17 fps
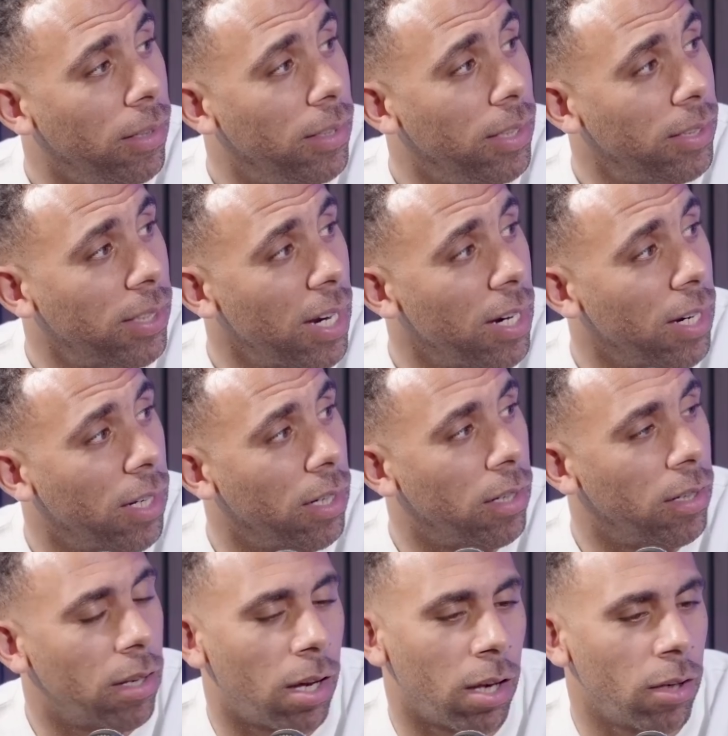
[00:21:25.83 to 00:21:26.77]
This ain't
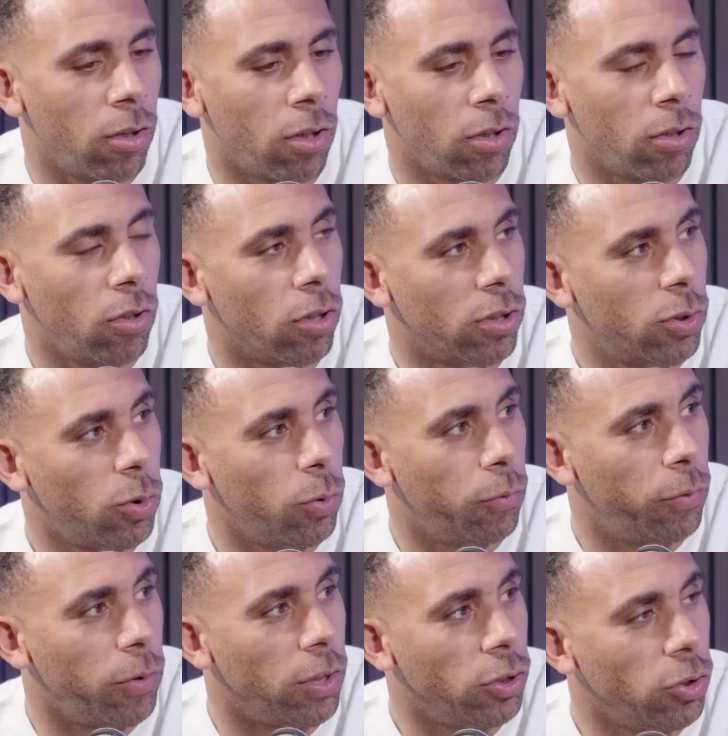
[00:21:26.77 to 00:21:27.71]
going. No, no, he's not, not played not
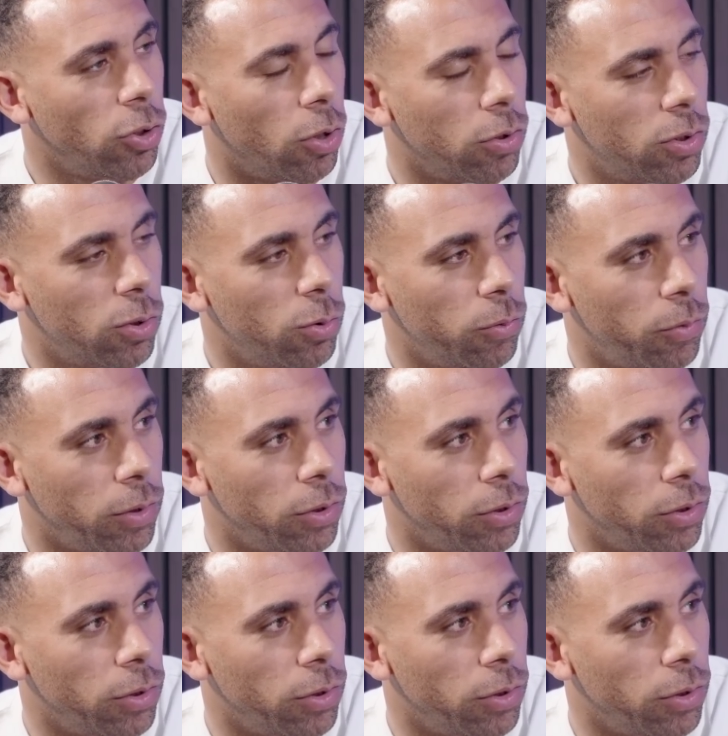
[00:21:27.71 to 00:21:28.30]
enough. Saltfish, not saltfish. He's